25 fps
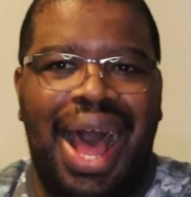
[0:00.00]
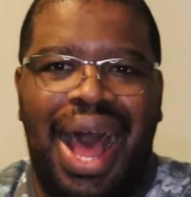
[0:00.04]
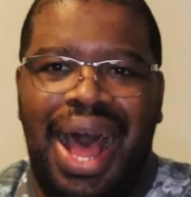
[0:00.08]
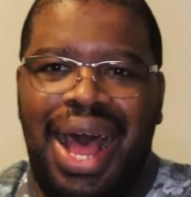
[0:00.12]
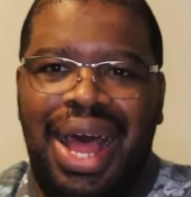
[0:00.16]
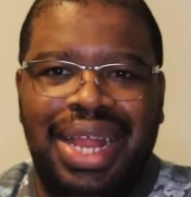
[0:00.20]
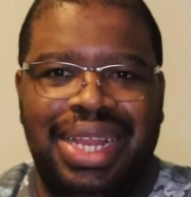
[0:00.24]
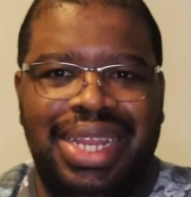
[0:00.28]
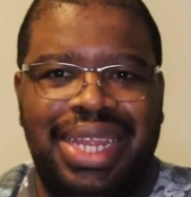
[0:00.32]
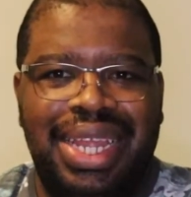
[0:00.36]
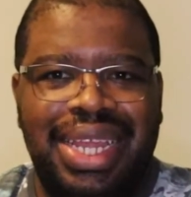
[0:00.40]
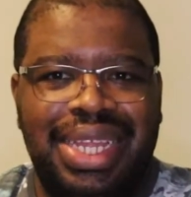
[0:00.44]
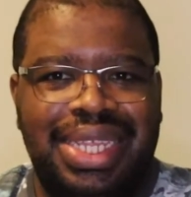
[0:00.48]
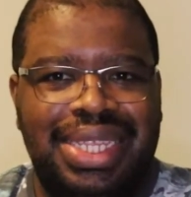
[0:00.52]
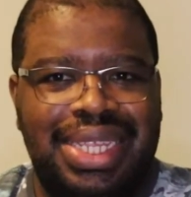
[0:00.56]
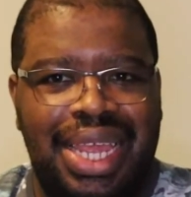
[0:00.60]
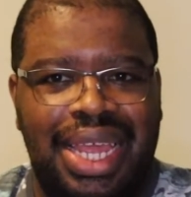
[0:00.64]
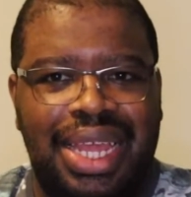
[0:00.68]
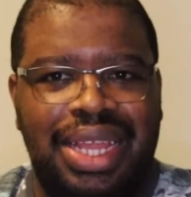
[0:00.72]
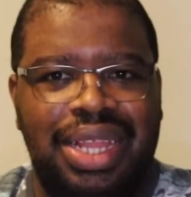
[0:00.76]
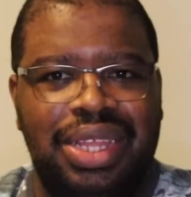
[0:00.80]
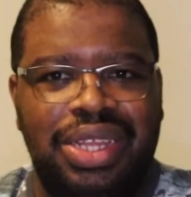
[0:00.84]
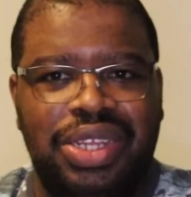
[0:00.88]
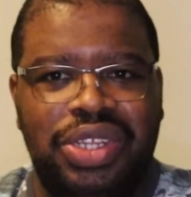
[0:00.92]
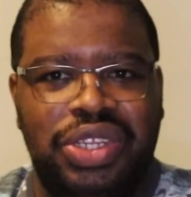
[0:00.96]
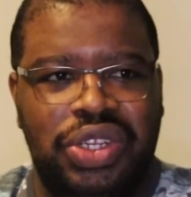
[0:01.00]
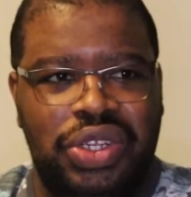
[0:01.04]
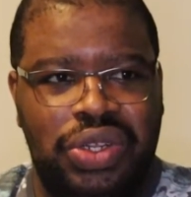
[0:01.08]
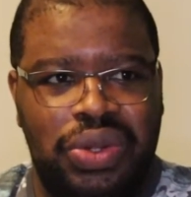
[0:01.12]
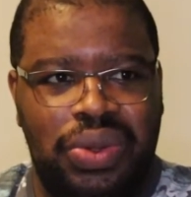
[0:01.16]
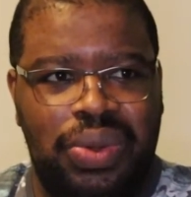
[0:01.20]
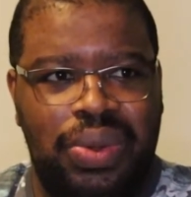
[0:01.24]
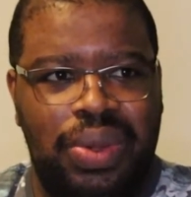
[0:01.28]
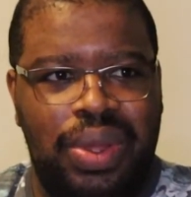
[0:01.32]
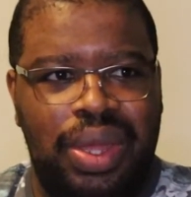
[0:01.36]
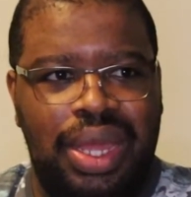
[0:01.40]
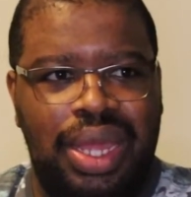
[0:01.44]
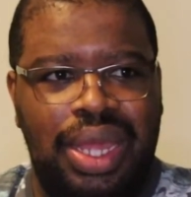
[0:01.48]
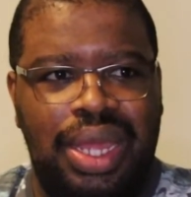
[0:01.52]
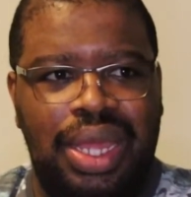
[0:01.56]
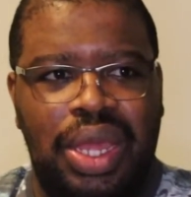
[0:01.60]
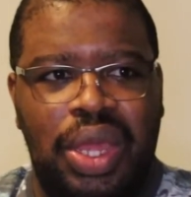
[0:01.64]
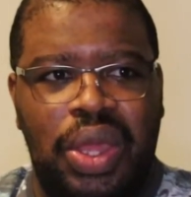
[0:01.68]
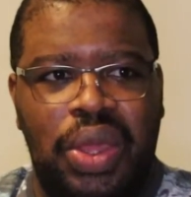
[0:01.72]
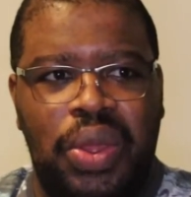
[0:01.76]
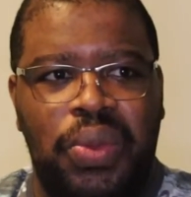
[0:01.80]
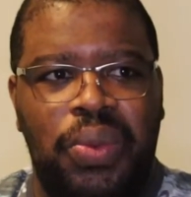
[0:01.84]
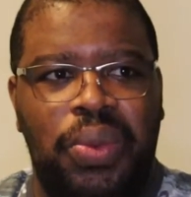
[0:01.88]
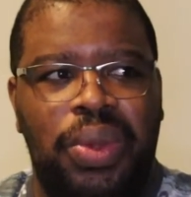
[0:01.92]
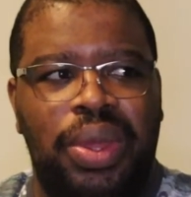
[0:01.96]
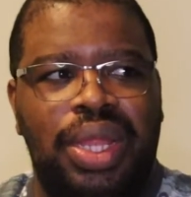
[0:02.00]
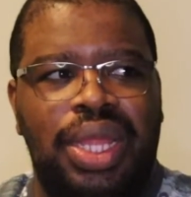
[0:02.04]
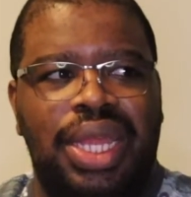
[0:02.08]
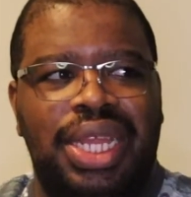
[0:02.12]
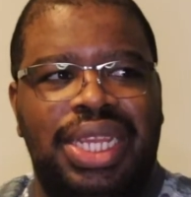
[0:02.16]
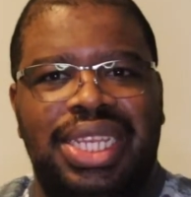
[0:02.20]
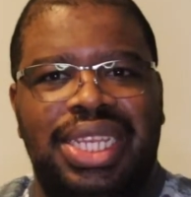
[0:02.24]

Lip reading: Anya Taylor-Joy really